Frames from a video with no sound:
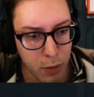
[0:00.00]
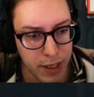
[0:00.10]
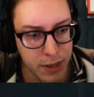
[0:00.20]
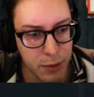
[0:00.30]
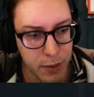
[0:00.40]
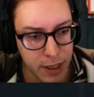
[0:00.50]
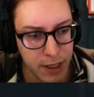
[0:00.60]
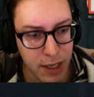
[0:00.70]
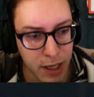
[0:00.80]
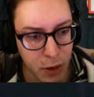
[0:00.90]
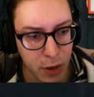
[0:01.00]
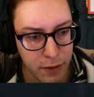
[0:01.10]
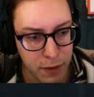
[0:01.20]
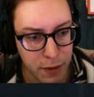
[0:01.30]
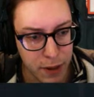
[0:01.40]
We do need to cut quite a
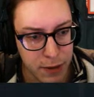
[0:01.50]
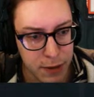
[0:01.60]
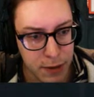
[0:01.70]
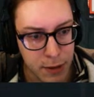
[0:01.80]
few things.